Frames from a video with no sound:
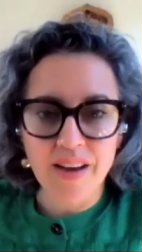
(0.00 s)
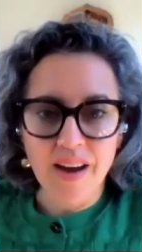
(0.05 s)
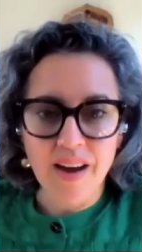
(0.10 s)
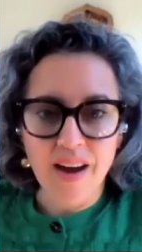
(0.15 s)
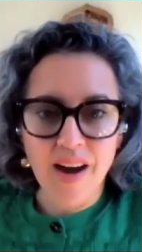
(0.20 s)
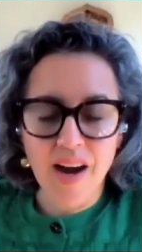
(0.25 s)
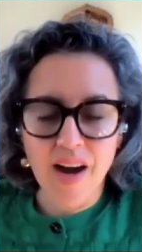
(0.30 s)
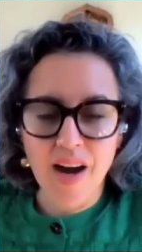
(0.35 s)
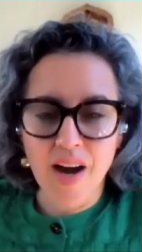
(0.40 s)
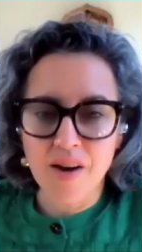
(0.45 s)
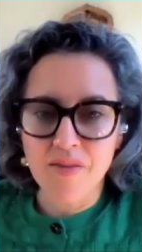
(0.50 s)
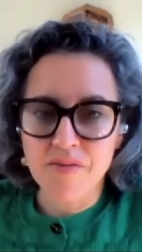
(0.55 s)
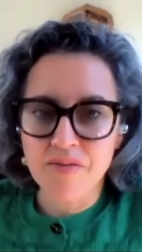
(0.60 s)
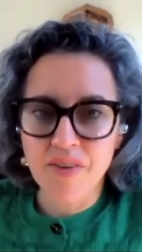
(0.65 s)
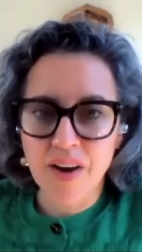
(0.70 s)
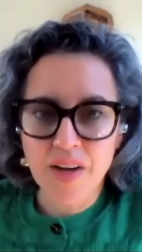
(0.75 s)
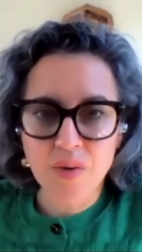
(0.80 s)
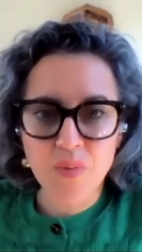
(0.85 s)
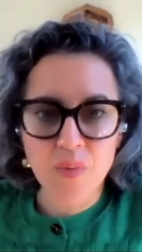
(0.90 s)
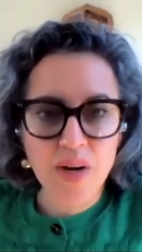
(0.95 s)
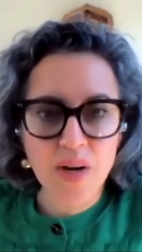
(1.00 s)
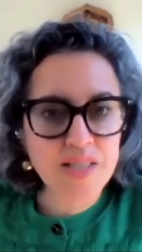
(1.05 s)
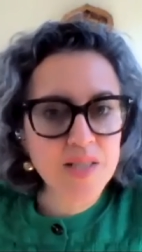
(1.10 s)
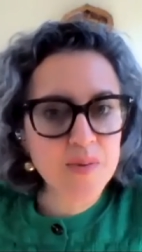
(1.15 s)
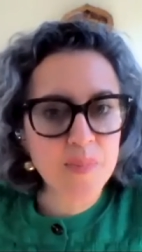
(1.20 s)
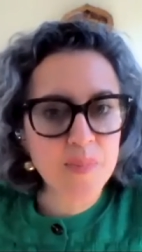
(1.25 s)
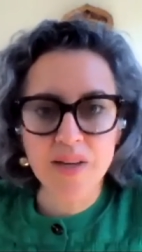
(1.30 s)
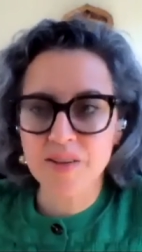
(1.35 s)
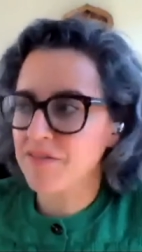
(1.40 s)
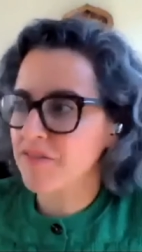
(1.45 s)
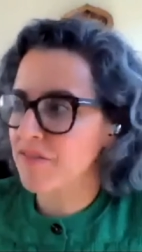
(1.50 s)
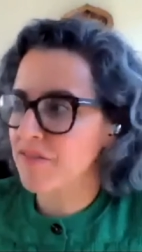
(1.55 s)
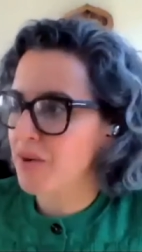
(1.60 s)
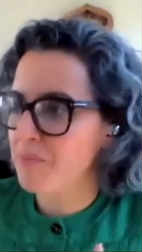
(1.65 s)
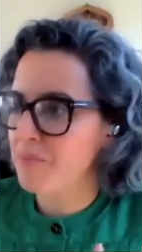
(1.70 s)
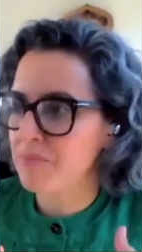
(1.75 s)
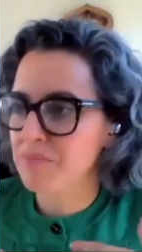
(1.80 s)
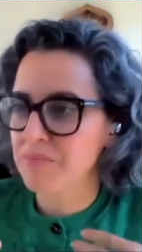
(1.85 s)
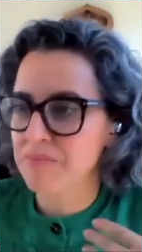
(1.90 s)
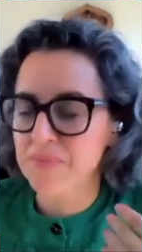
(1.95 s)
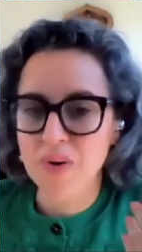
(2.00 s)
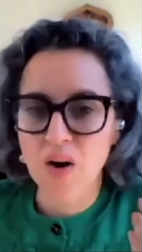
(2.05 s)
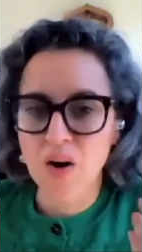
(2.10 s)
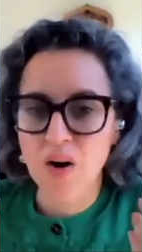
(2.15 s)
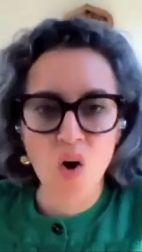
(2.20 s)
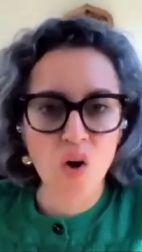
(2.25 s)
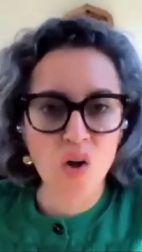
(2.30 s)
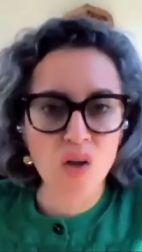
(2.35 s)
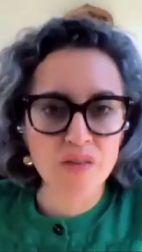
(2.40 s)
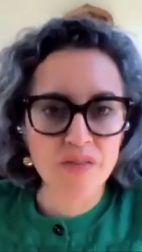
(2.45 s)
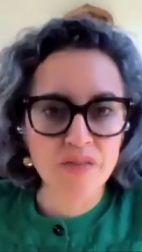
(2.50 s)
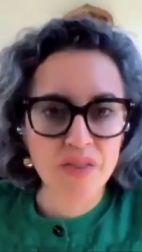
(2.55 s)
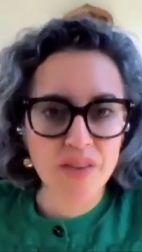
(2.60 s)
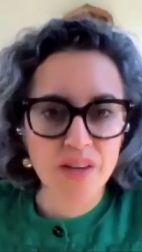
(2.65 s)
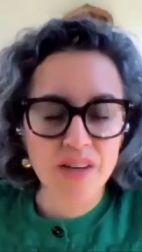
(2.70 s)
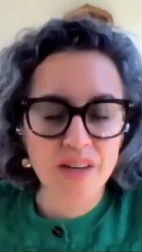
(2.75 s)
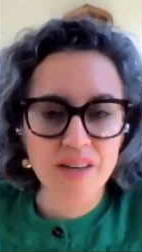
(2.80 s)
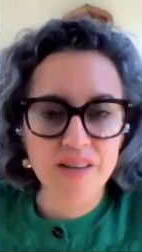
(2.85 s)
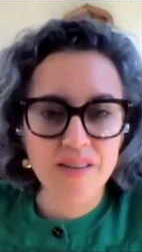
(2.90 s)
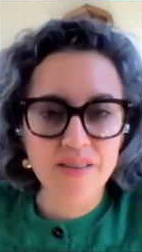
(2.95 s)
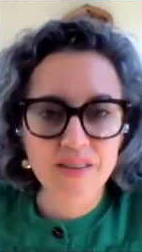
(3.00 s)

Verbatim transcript: um, find respite from all of the